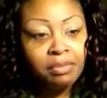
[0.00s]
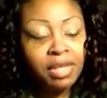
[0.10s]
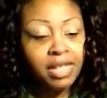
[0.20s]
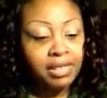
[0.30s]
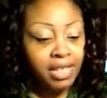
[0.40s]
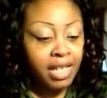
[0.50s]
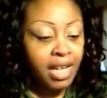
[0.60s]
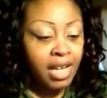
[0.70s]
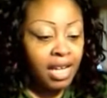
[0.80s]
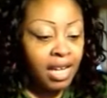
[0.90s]
But
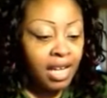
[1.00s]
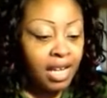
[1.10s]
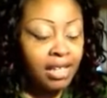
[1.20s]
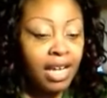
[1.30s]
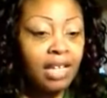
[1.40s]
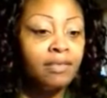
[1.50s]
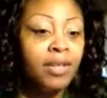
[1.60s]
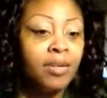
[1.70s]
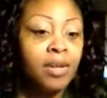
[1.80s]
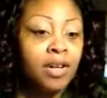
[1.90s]
a lot
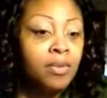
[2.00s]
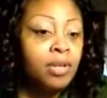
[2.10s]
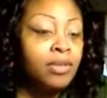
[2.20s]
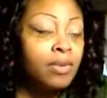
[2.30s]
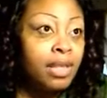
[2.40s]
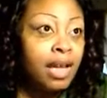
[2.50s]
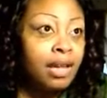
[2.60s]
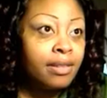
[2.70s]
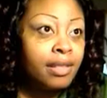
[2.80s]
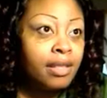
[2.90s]
of you are going through a
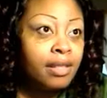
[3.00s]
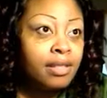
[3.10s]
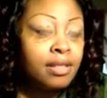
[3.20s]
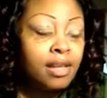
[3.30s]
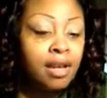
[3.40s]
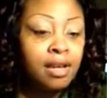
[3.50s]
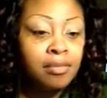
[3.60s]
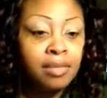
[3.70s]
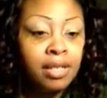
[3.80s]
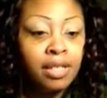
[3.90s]
lot of things,
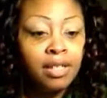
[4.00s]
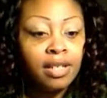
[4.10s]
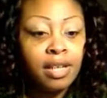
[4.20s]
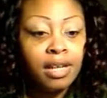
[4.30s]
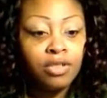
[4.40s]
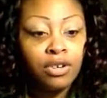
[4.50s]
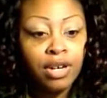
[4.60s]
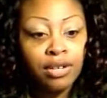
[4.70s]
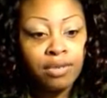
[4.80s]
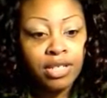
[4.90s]
and I'm
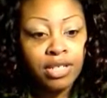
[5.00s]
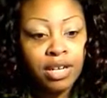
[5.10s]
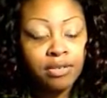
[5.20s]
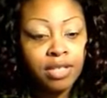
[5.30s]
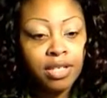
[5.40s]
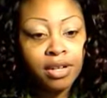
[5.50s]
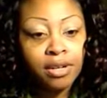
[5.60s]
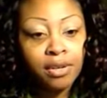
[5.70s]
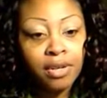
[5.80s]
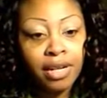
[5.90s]
trying to reach out to
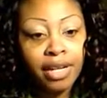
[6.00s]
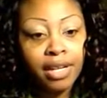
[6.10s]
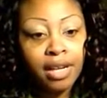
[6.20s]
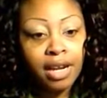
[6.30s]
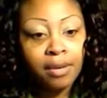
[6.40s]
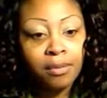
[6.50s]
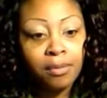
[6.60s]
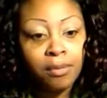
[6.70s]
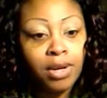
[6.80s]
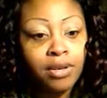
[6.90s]
y'all, and I
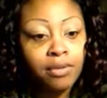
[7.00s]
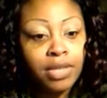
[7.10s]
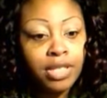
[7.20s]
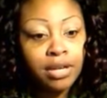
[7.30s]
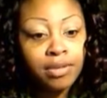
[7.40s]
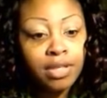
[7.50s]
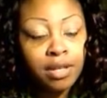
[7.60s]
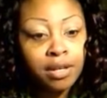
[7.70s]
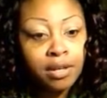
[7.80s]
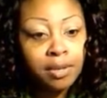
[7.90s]
want to reach out
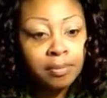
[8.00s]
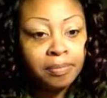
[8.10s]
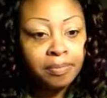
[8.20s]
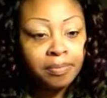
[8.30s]
to y'all.